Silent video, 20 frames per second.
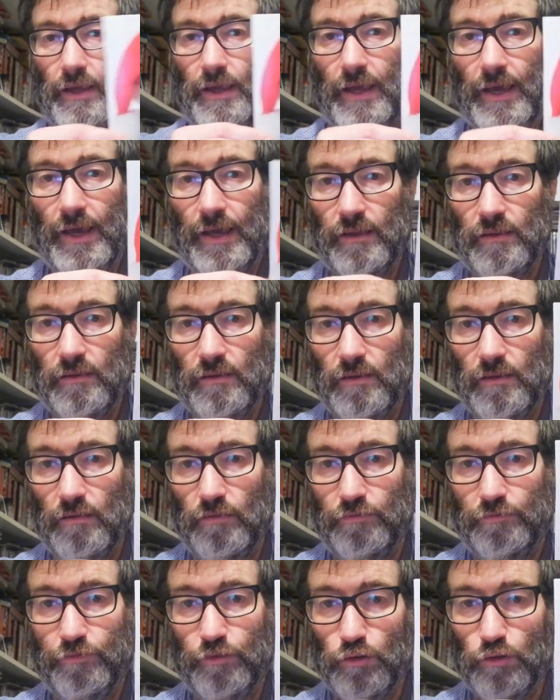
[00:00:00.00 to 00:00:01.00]
cat
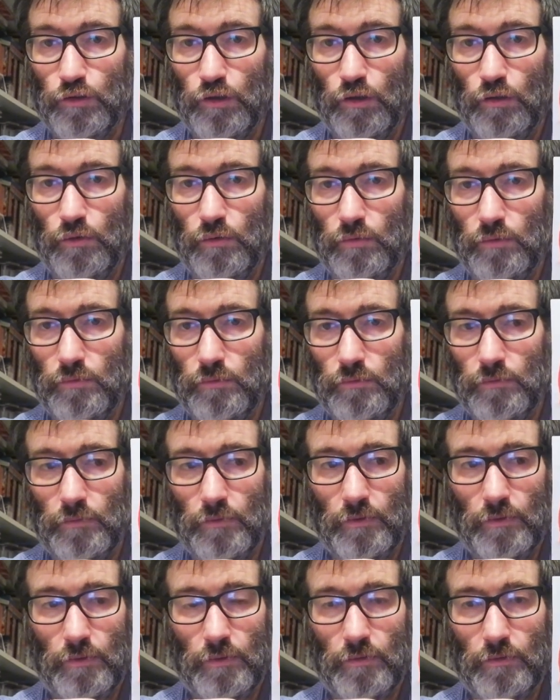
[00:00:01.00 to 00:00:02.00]
photo
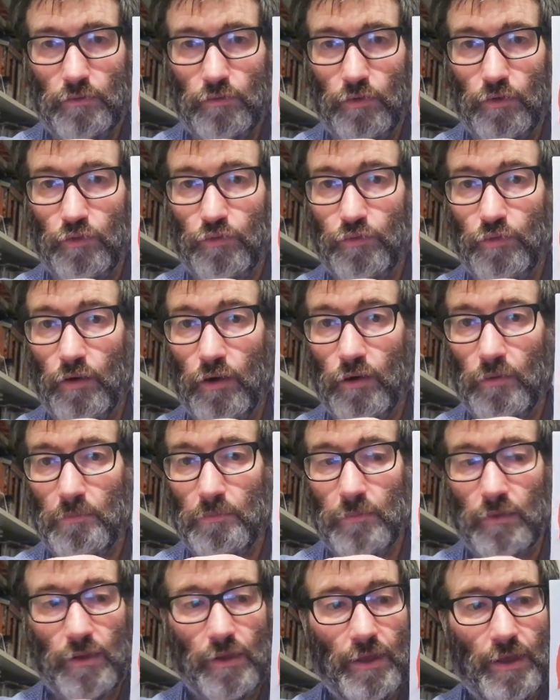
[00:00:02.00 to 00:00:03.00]

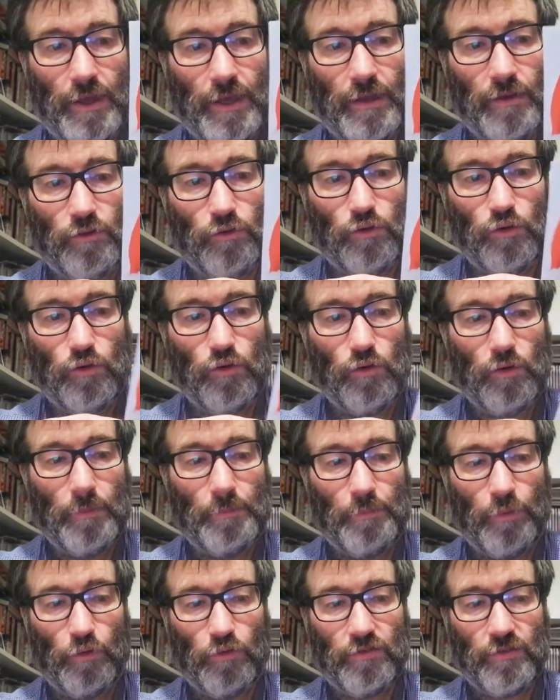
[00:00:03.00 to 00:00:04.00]
transformed into a
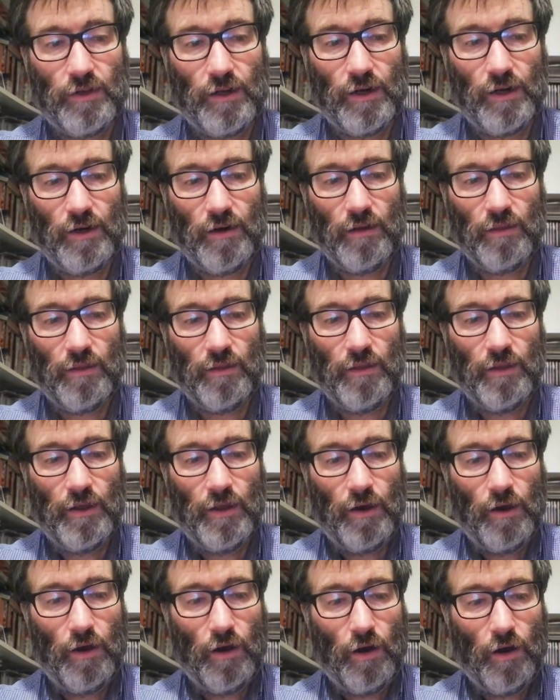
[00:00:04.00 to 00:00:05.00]
postcard.
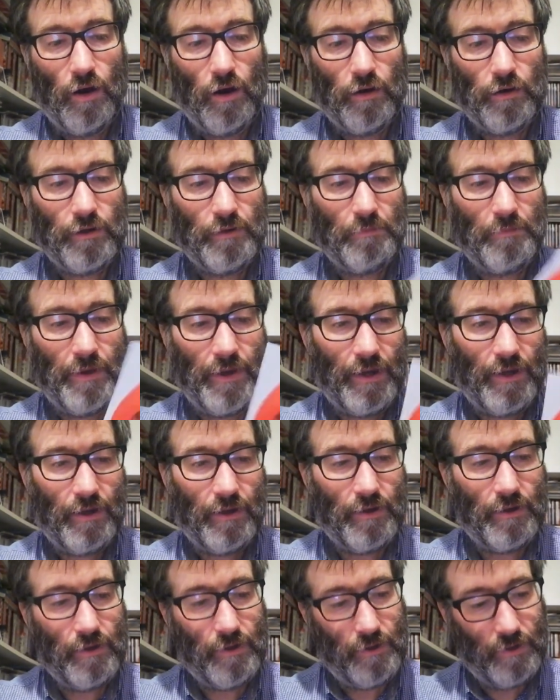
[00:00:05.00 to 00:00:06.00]
On the back,
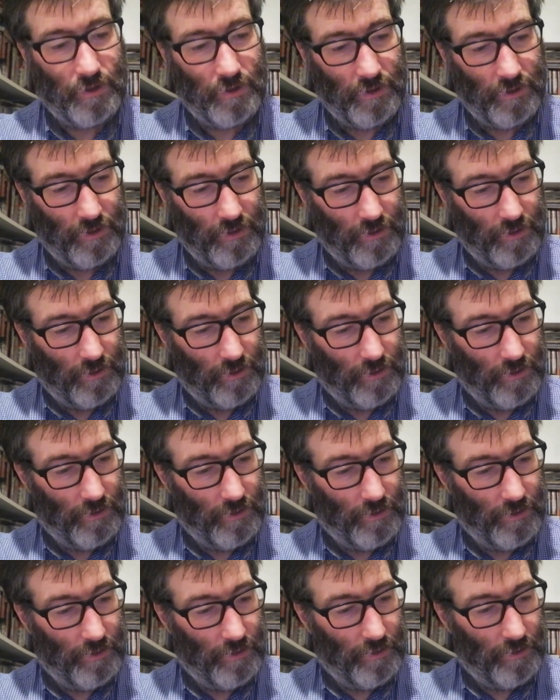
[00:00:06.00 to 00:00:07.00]

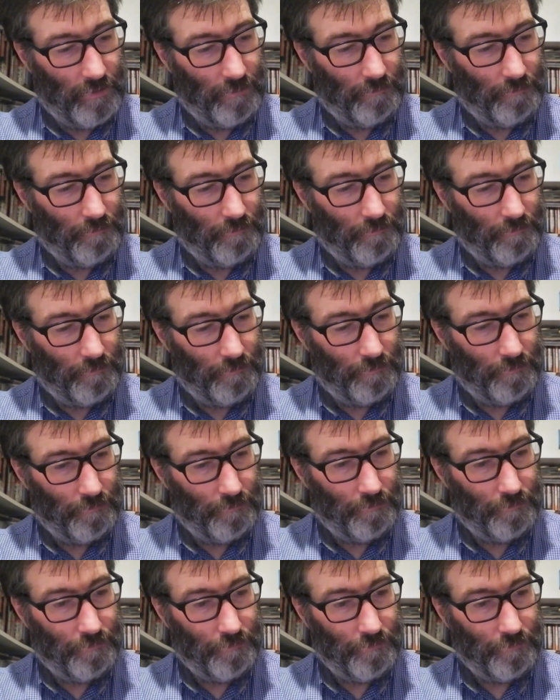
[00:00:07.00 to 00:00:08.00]

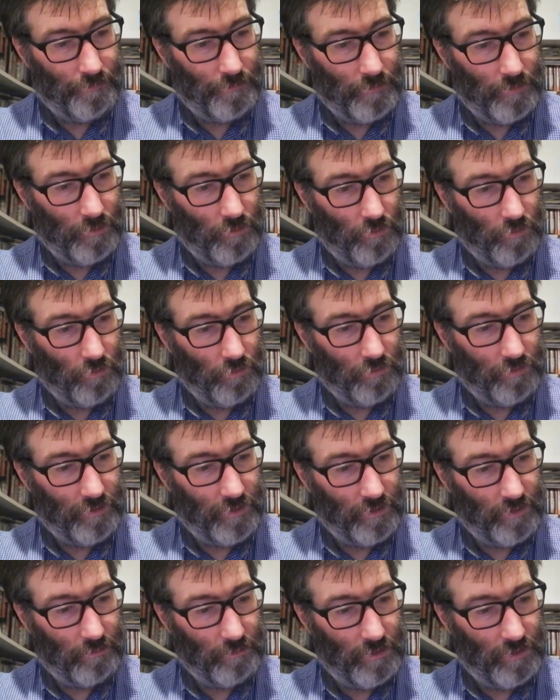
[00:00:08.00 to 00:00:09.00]
um, who
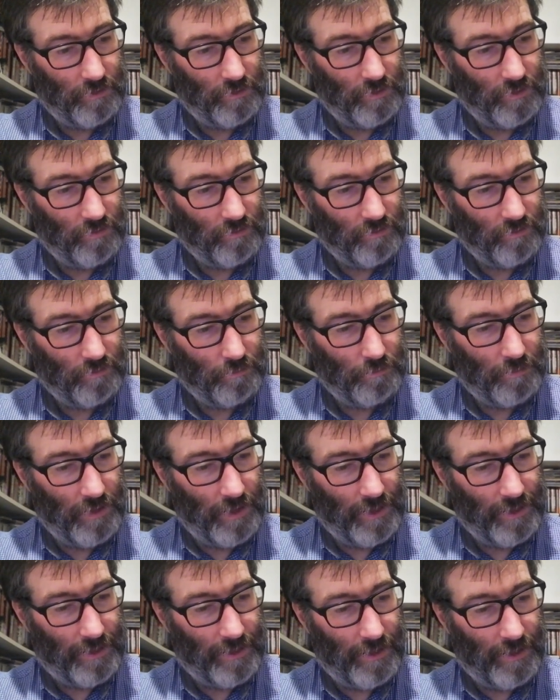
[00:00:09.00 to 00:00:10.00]
sent me this?
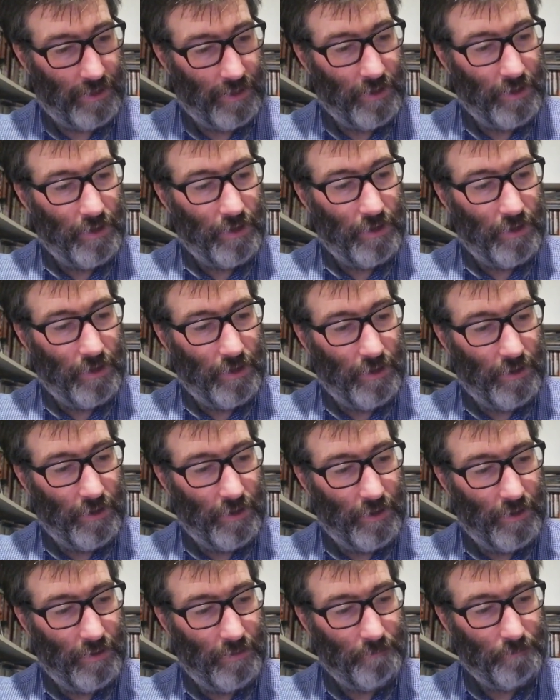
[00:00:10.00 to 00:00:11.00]
Bianca.
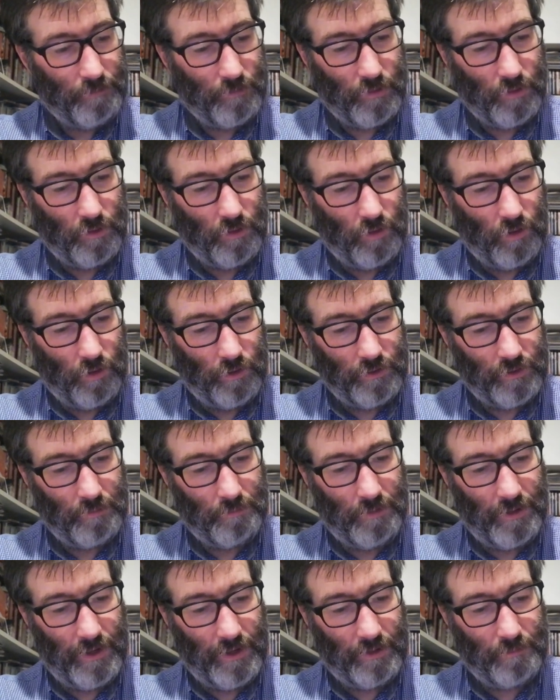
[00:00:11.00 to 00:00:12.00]
Um, on the
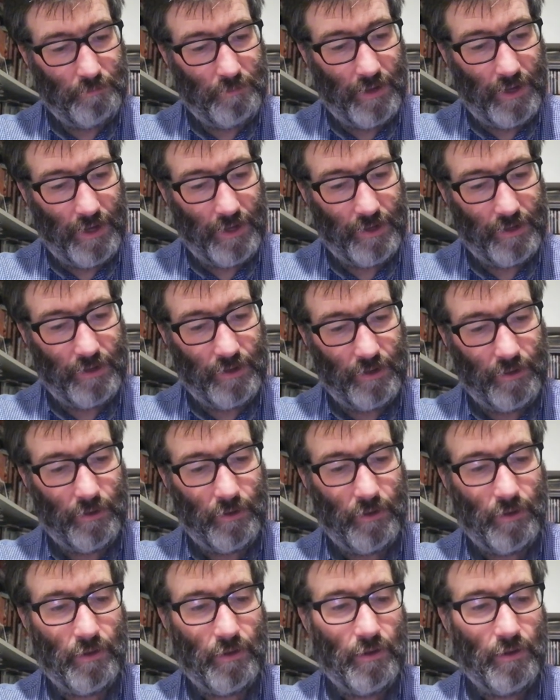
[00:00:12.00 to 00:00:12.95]
back, Bianca